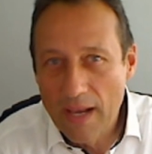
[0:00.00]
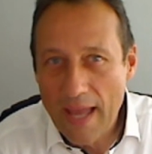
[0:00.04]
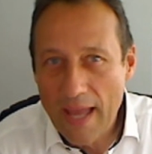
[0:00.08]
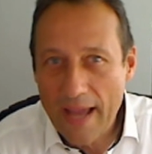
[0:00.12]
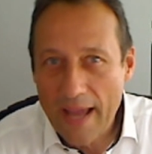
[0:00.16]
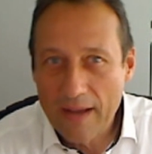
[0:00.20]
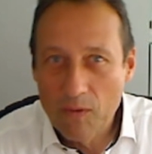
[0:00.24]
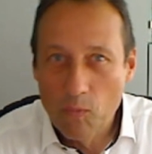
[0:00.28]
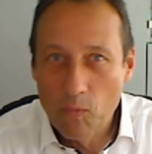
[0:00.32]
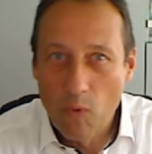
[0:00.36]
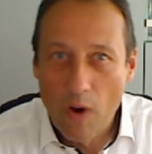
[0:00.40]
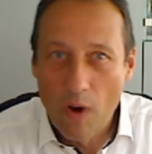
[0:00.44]

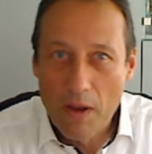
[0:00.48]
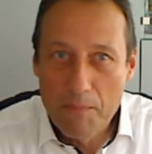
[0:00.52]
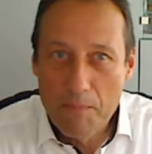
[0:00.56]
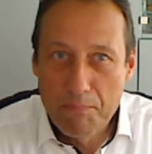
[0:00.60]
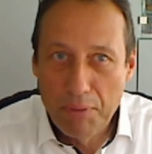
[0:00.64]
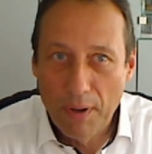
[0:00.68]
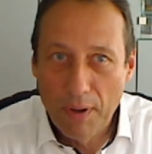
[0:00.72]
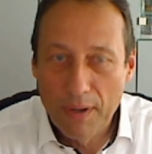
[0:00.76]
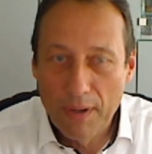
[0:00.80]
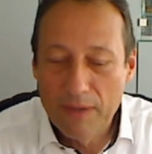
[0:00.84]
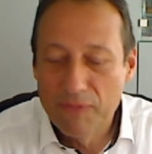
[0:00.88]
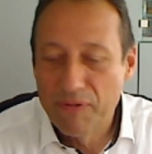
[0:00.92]
like
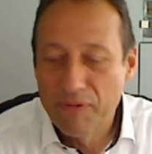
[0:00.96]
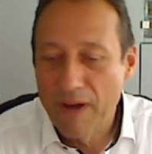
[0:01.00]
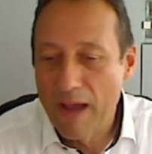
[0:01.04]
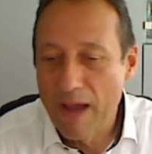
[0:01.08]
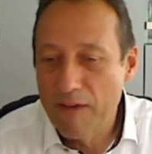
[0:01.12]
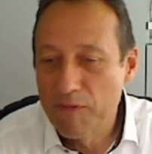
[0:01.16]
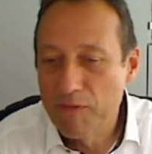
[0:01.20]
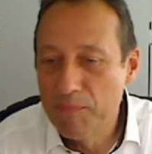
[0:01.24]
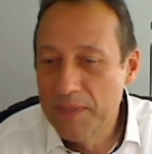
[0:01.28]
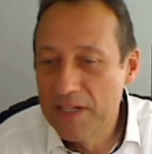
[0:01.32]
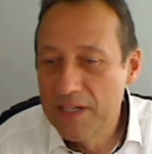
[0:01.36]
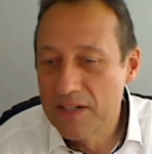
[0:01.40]

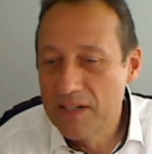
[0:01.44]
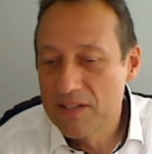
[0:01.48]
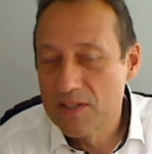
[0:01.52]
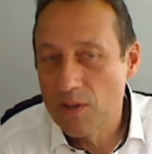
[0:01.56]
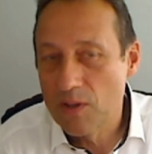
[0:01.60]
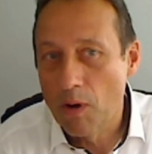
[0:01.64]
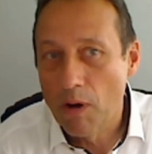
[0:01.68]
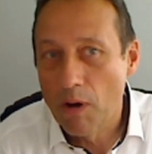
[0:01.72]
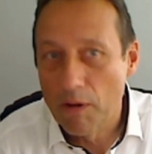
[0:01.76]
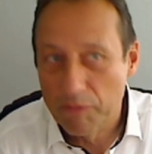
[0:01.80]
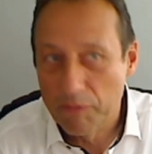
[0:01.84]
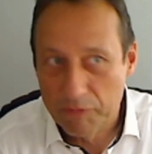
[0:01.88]
1.5 meters
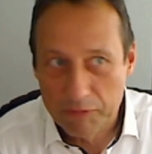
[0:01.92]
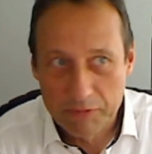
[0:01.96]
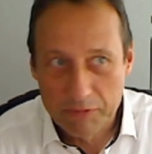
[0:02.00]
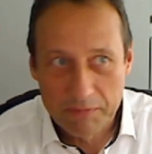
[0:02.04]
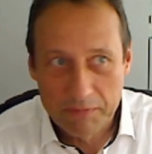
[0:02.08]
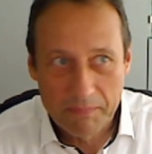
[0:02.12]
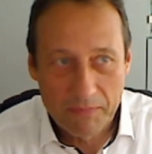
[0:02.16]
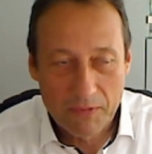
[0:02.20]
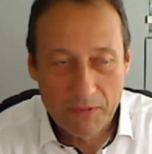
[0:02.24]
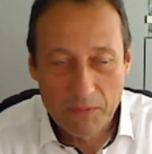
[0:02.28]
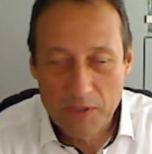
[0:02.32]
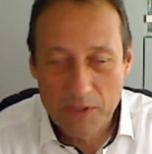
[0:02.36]
off,
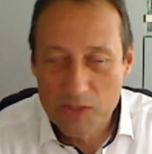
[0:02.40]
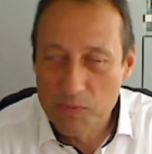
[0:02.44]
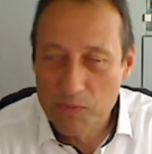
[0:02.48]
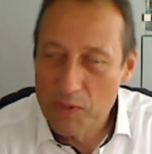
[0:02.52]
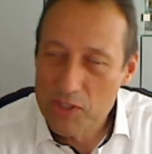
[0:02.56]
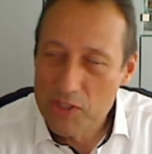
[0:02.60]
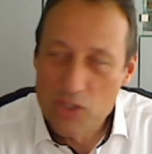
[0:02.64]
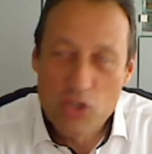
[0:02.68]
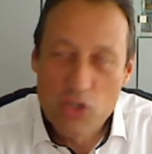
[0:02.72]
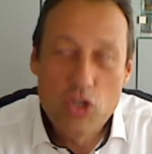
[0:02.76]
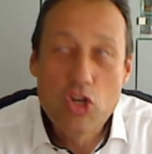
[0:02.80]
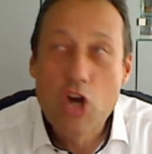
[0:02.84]
which
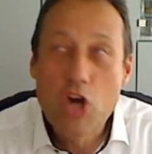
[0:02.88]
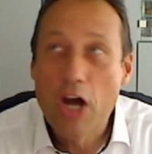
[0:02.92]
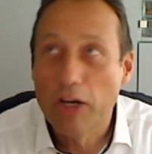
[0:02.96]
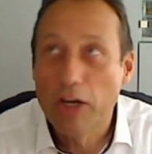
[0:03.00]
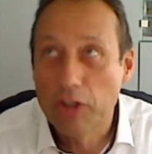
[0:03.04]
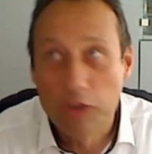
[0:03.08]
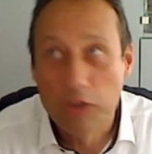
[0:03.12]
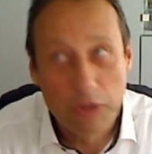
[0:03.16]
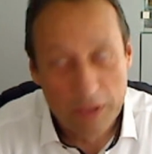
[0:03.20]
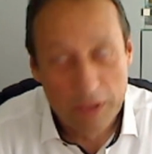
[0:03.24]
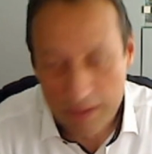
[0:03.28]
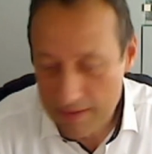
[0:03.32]
was
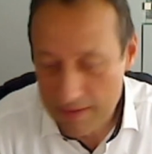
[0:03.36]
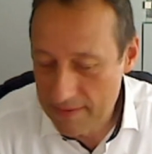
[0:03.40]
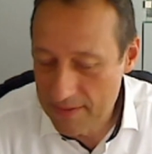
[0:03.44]
not good.